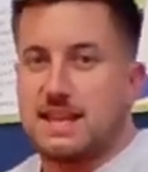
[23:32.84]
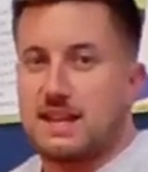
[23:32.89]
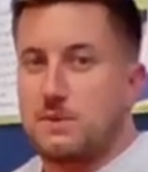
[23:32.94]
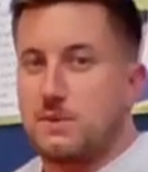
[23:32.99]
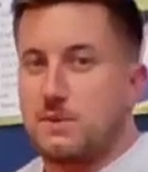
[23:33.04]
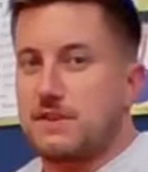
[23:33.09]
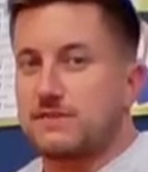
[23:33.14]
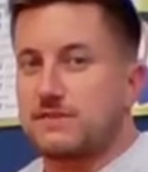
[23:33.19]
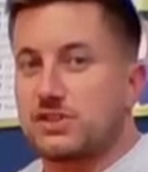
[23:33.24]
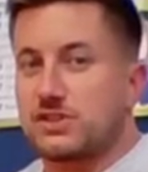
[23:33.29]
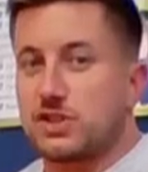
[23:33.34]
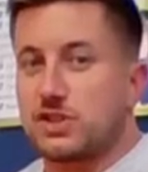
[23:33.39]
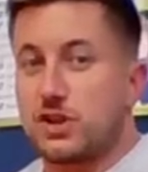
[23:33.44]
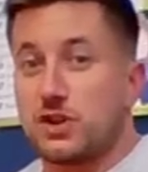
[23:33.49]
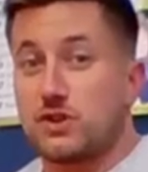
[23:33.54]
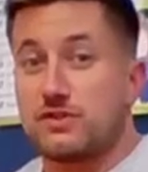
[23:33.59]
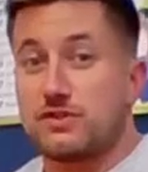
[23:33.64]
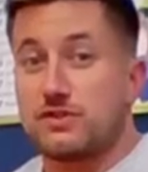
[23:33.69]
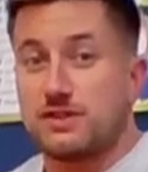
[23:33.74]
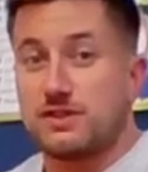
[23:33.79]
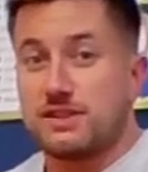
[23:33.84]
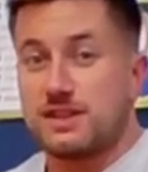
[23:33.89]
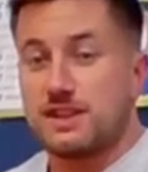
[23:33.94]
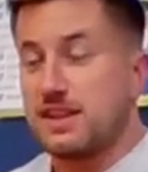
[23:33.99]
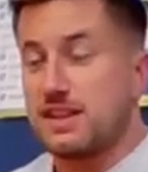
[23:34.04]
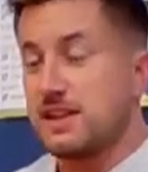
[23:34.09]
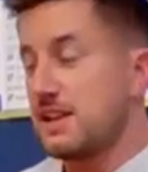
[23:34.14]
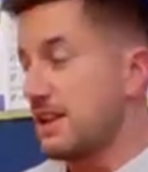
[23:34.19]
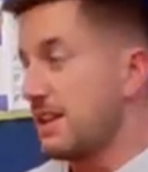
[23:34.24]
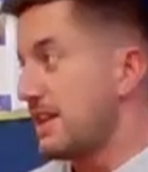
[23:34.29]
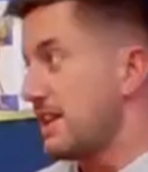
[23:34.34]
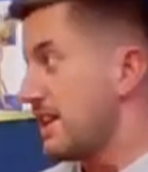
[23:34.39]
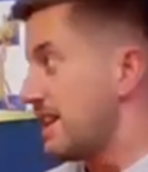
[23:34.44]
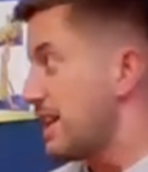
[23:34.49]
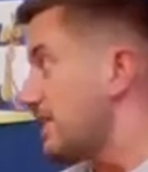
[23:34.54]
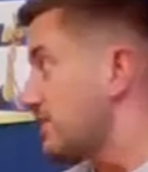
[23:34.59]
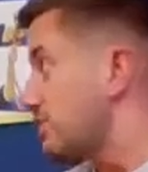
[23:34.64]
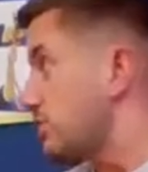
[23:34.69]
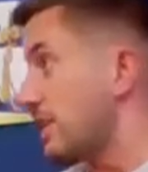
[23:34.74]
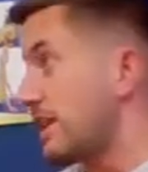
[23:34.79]
And we have to turn
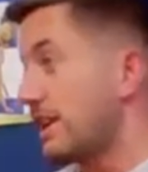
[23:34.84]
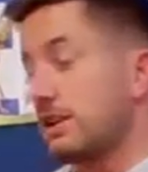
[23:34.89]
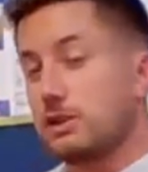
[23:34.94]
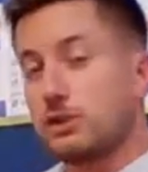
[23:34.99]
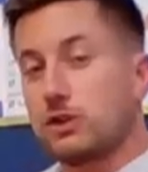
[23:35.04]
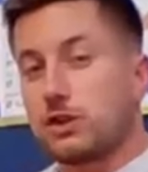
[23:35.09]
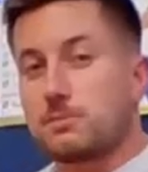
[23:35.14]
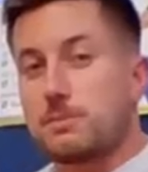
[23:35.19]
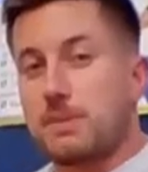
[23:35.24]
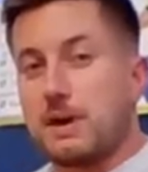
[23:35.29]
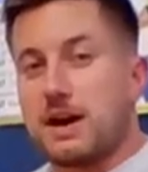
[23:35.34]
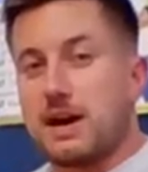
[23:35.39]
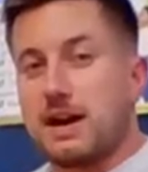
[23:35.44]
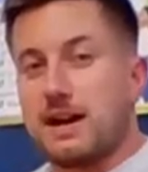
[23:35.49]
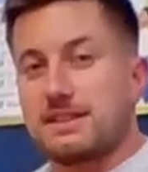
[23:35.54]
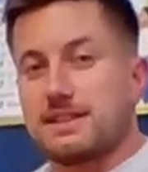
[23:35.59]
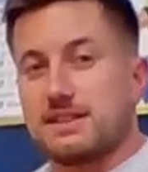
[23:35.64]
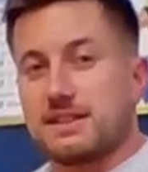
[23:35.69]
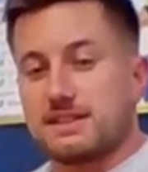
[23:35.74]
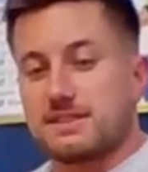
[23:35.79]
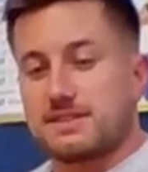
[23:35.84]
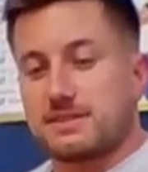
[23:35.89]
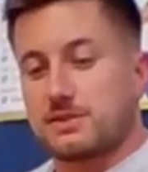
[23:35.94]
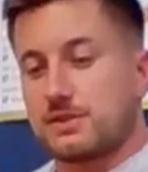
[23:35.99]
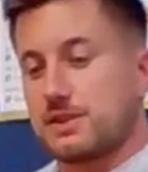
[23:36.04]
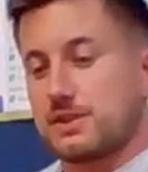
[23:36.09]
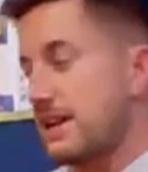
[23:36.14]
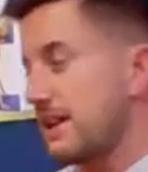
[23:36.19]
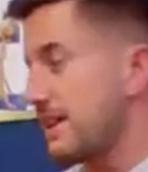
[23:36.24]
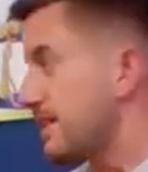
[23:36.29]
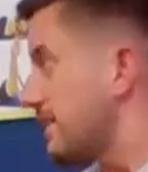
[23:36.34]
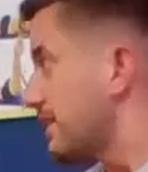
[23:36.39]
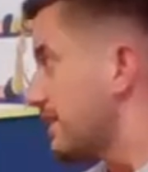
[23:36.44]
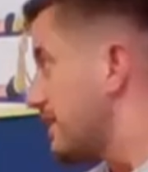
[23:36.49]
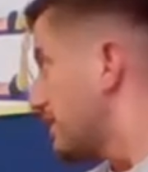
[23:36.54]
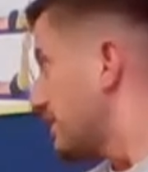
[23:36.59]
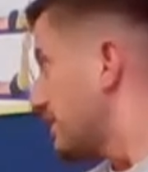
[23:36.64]
and try to look behind us, okay?